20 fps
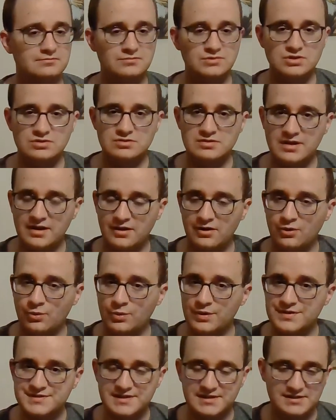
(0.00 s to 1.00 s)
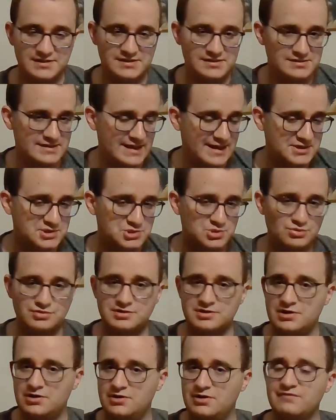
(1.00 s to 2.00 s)
you know, was a natural
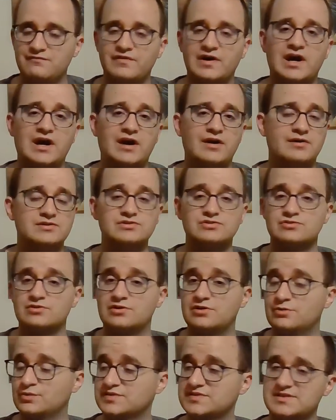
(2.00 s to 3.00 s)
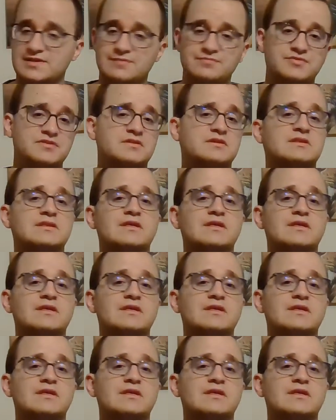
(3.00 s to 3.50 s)
occurring virus or it was something